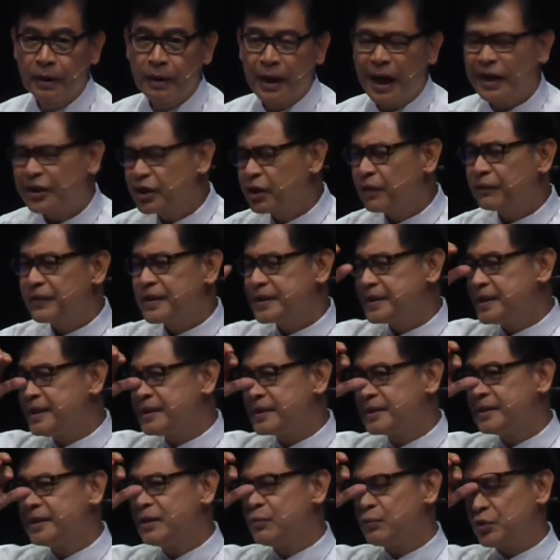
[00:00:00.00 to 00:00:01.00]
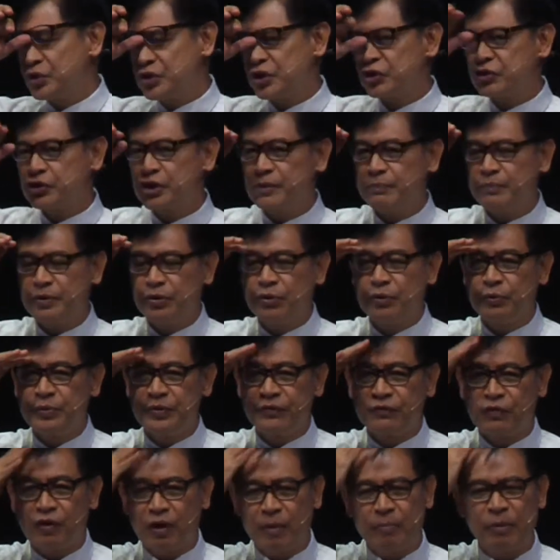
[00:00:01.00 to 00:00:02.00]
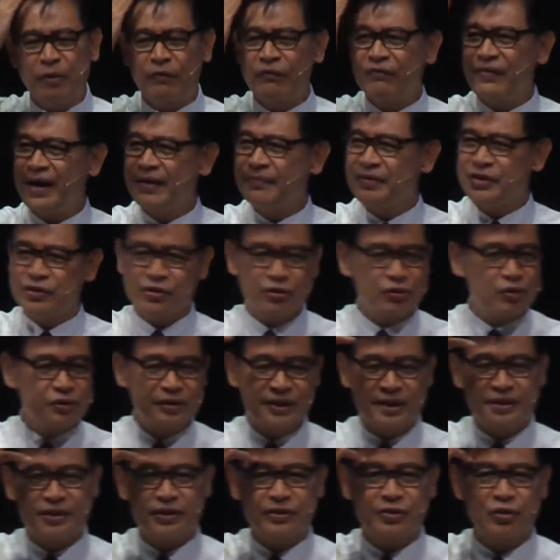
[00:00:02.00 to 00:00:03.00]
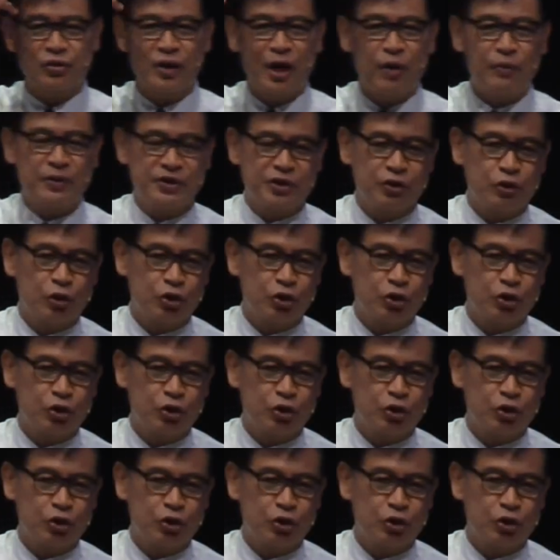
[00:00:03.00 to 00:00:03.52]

I think of this incident which I shared with you before. About 5 years ago, 6 years ago, I was in